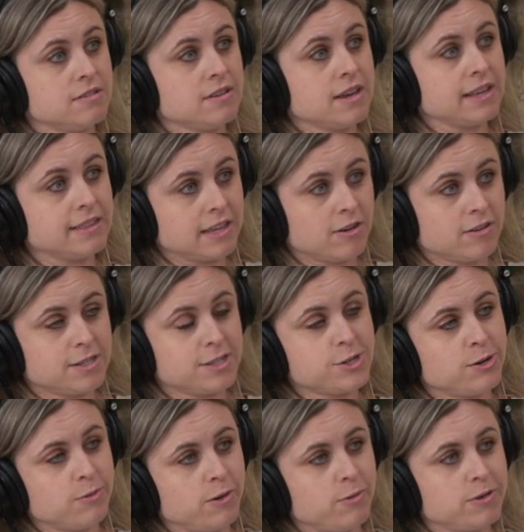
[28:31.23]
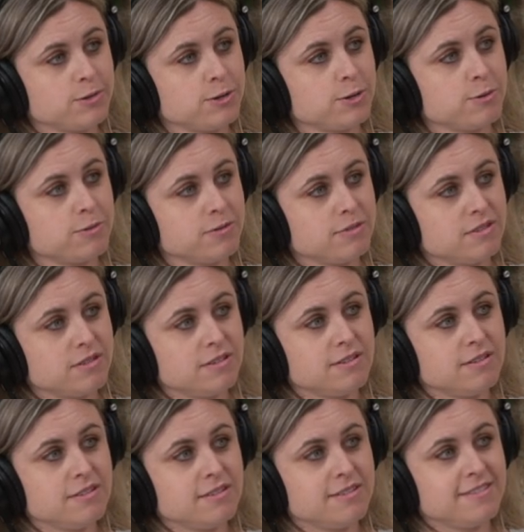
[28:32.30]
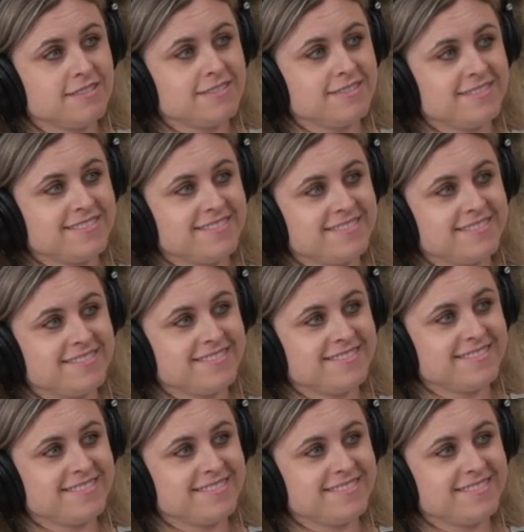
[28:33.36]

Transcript: at that audition we went to. Oh yeah, we did.